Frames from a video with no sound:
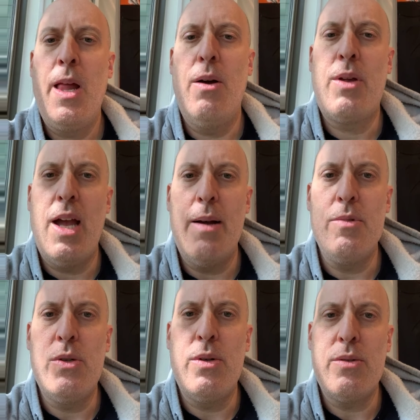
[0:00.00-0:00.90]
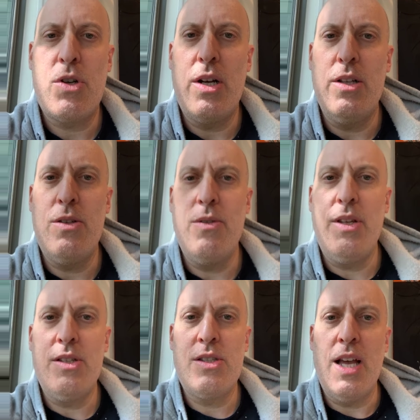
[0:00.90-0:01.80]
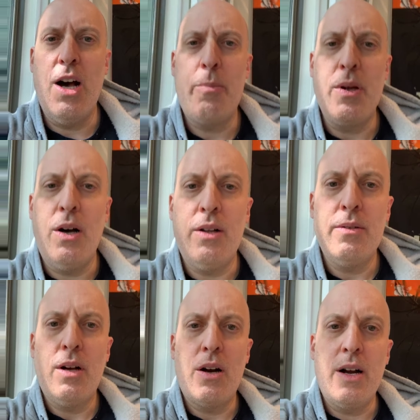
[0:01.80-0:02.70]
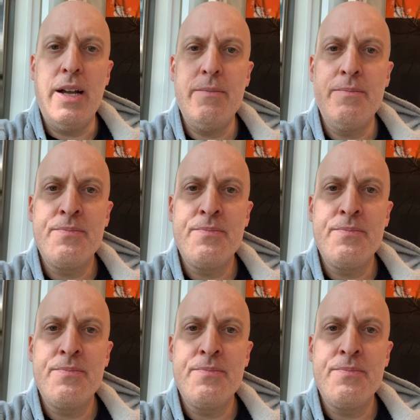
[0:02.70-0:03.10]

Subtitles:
Okay, I'm trying to do these to help y'all, all right?